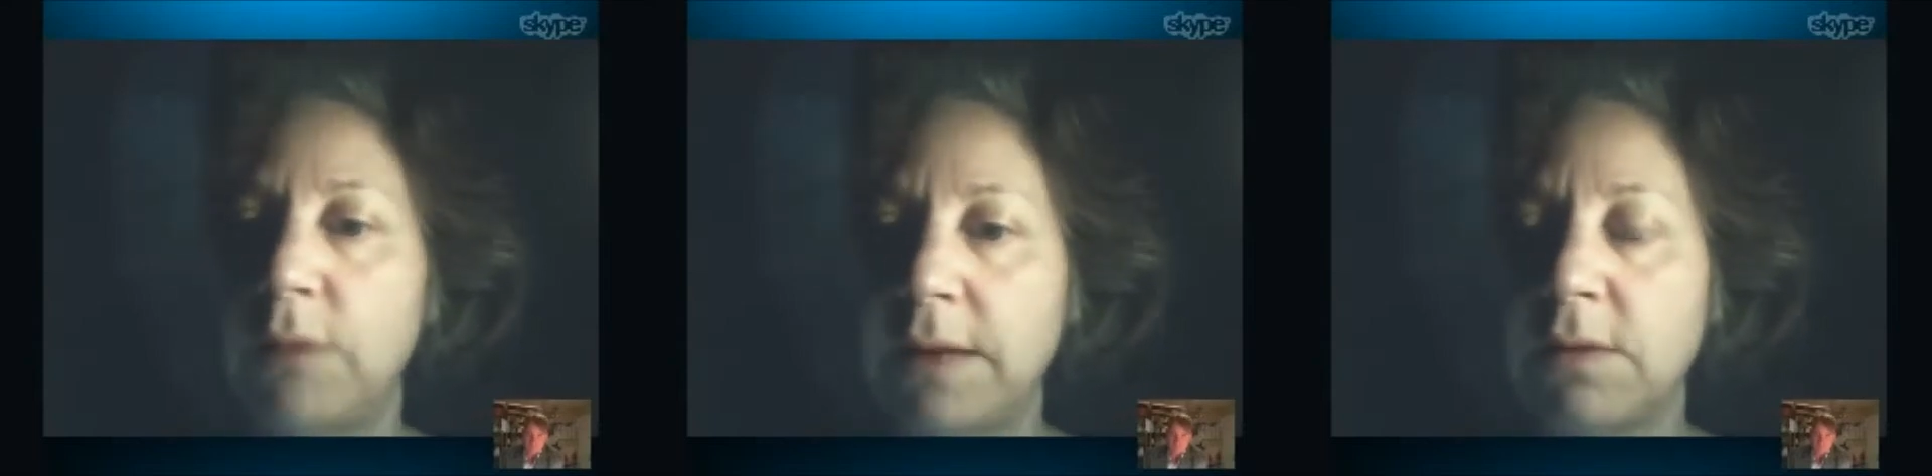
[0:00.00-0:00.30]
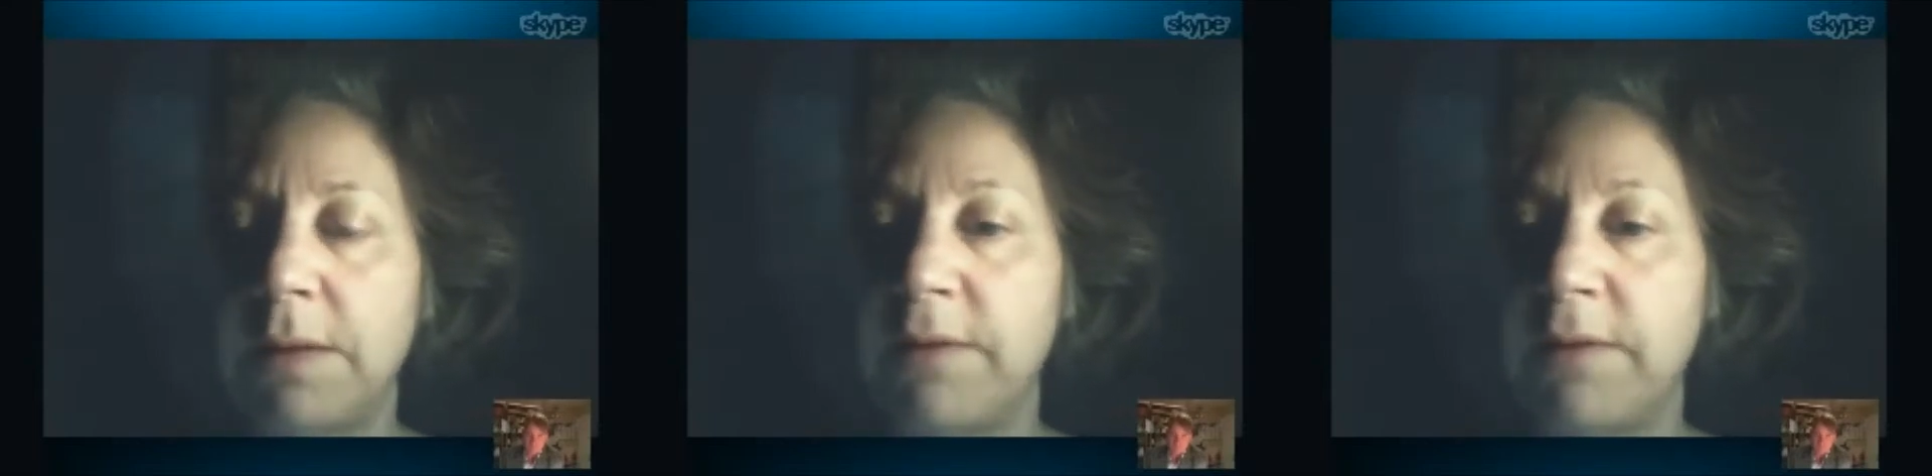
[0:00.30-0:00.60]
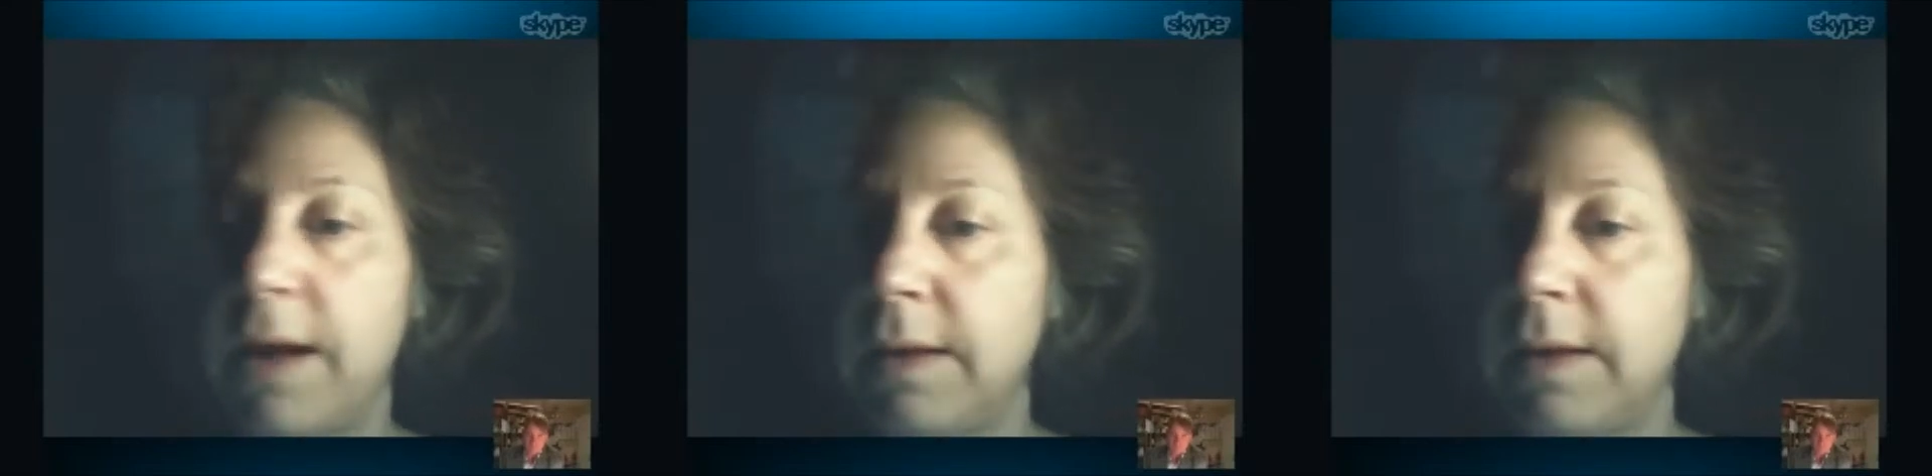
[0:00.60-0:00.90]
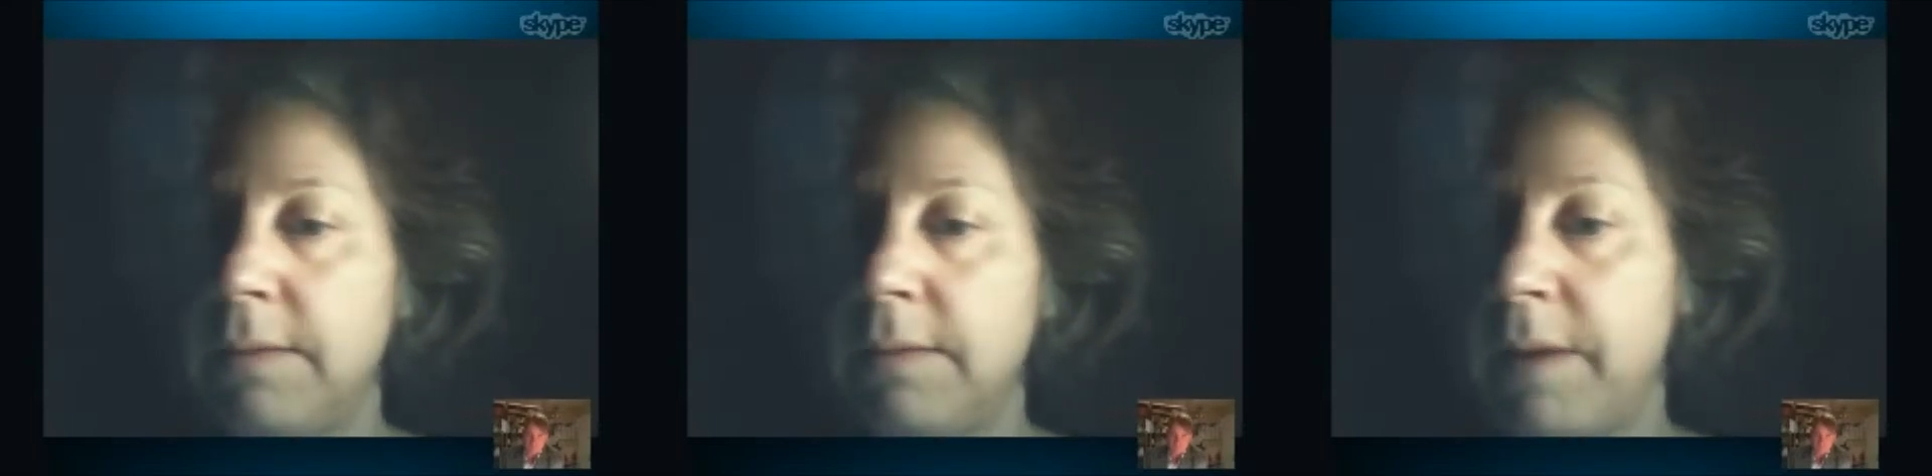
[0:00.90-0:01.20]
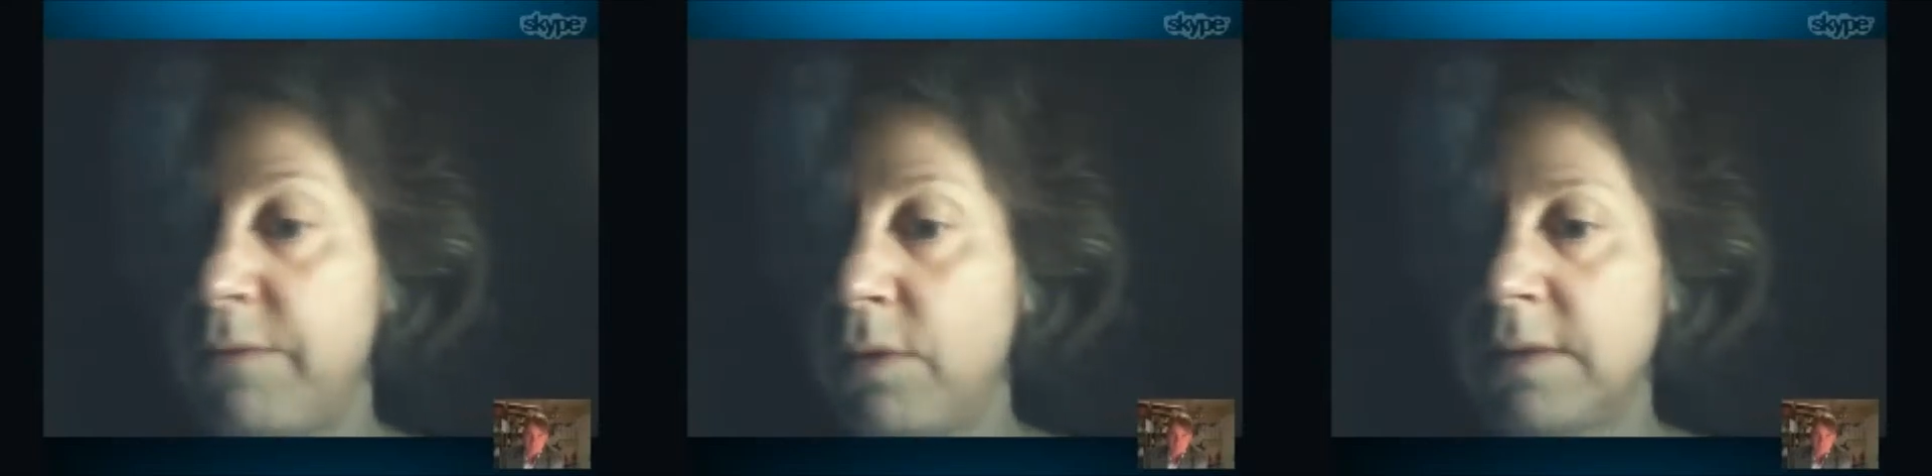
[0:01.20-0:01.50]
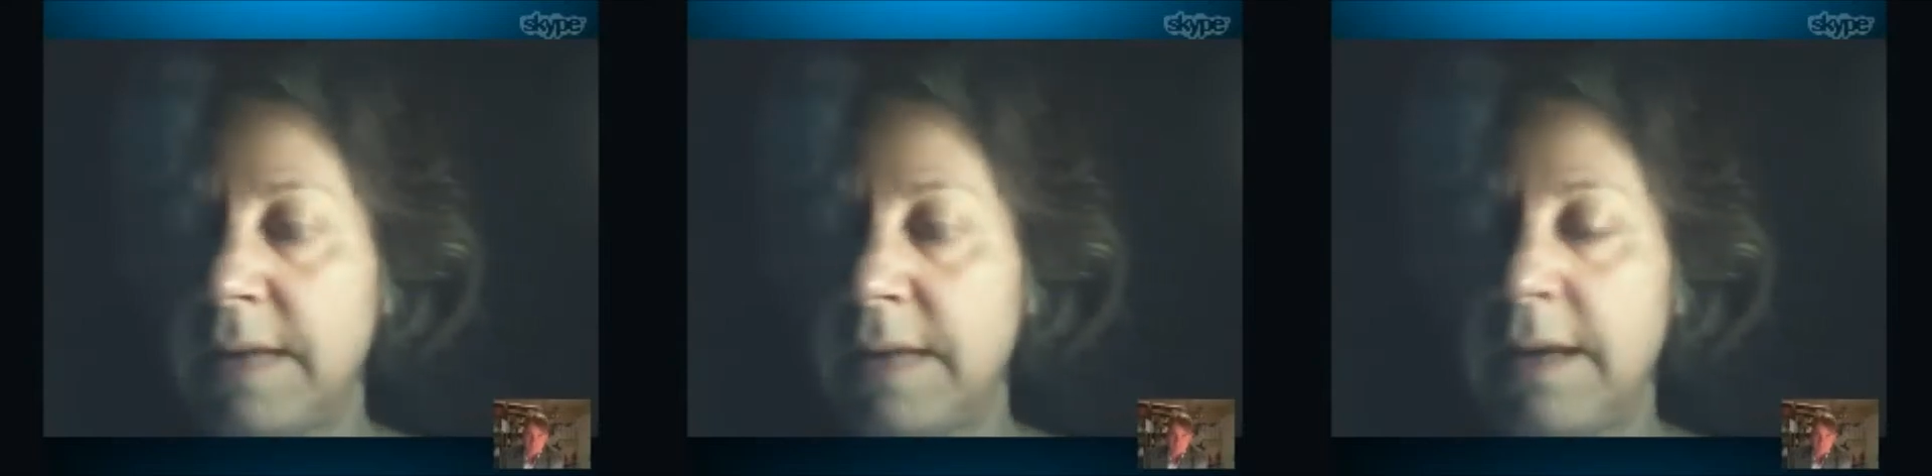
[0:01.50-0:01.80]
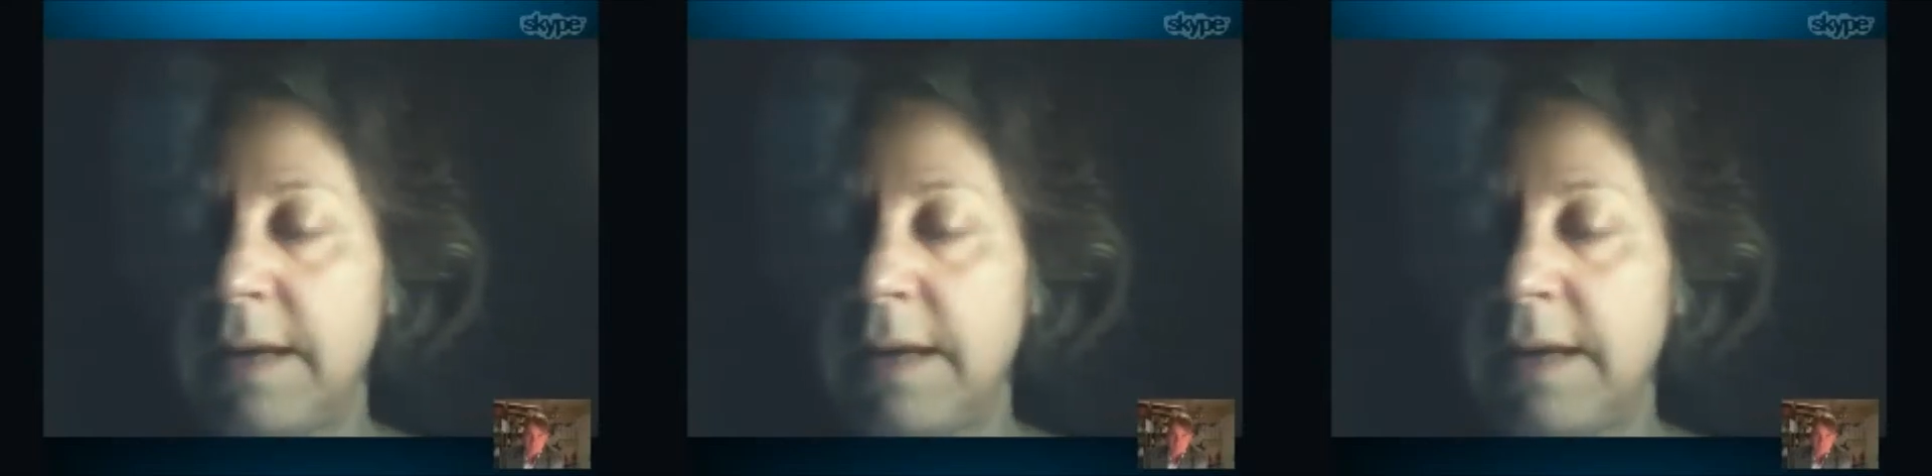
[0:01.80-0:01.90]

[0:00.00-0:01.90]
foreign state where the Canadian